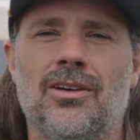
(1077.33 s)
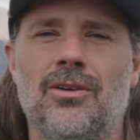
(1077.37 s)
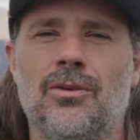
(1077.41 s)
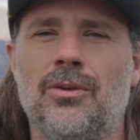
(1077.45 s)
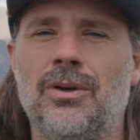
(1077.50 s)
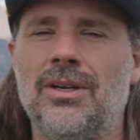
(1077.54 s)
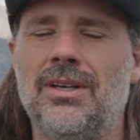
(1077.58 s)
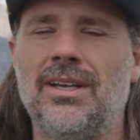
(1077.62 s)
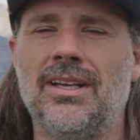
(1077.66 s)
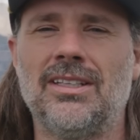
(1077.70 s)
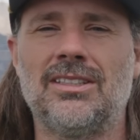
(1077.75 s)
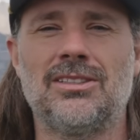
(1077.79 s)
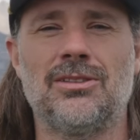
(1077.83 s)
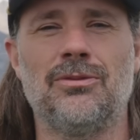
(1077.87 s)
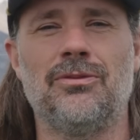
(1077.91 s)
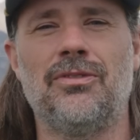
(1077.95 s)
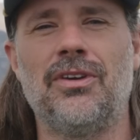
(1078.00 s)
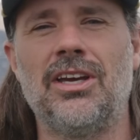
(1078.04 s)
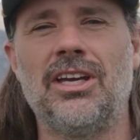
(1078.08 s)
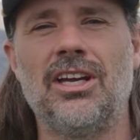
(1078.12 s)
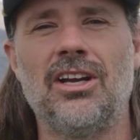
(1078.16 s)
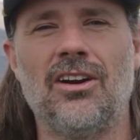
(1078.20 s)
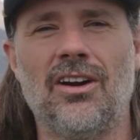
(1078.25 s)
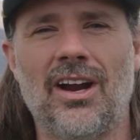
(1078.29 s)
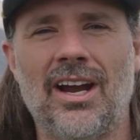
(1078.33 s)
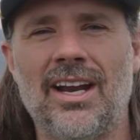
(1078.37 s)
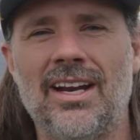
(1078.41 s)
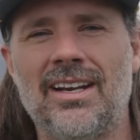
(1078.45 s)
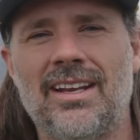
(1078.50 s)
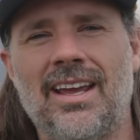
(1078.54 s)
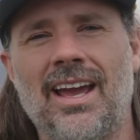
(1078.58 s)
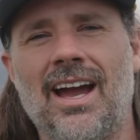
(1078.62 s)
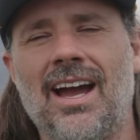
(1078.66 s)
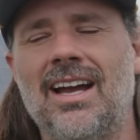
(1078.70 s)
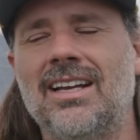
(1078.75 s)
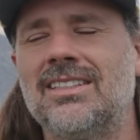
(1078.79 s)
We did some figure 8
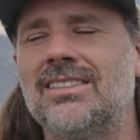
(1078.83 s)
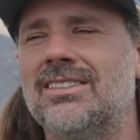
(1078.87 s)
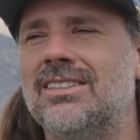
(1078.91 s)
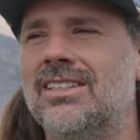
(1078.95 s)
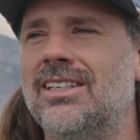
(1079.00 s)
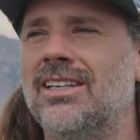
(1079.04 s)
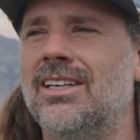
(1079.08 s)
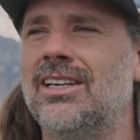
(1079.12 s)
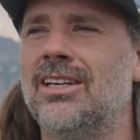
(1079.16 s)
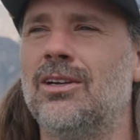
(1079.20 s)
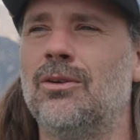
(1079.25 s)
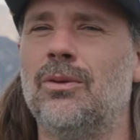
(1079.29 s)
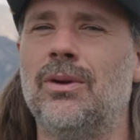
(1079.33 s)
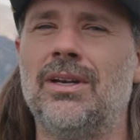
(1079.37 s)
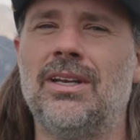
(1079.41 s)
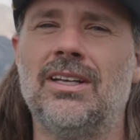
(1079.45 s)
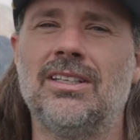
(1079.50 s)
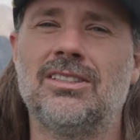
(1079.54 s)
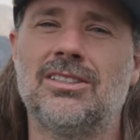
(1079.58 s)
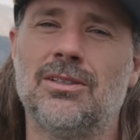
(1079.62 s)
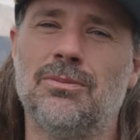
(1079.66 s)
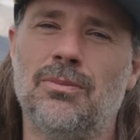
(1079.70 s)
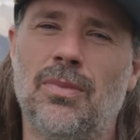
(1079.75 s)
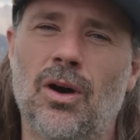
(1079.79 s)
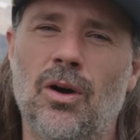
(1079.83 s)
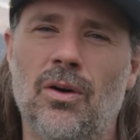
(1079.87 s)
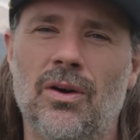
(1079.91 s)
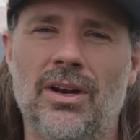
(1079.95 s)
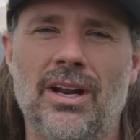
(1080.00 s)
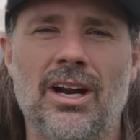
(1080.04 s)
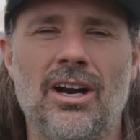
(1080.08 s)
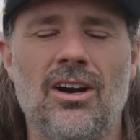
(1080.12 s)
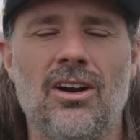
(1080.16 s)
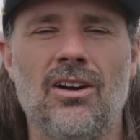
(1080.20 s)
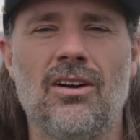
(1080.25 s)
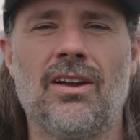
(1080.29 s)
casting. We did some bow and
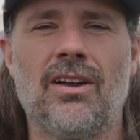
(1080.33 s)
arrow